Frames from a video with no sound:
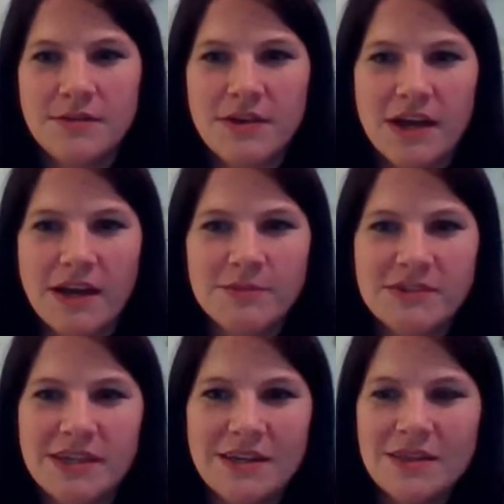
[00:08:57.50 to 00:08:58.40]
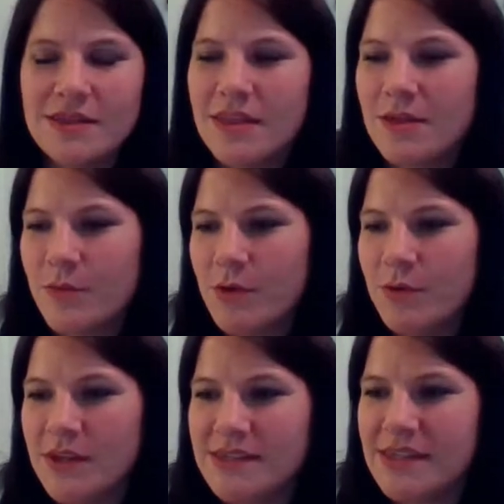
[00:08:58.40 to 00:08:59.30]
If not, I'm just going to
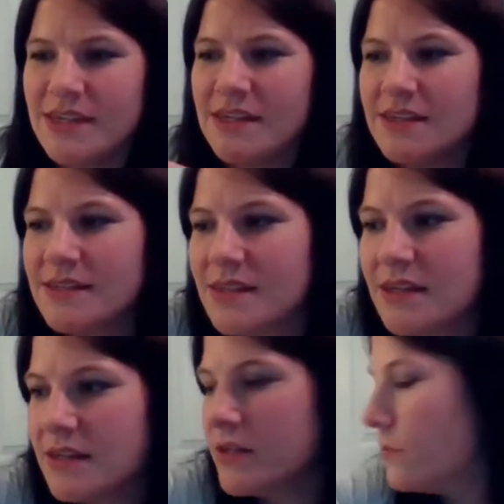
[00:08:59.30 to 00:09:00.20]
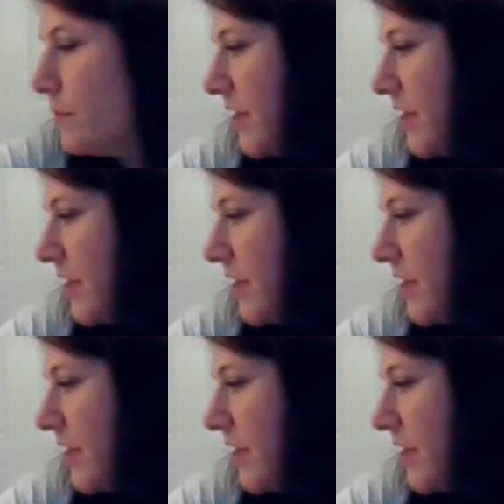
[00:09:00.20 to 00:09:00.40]
throw these things in a little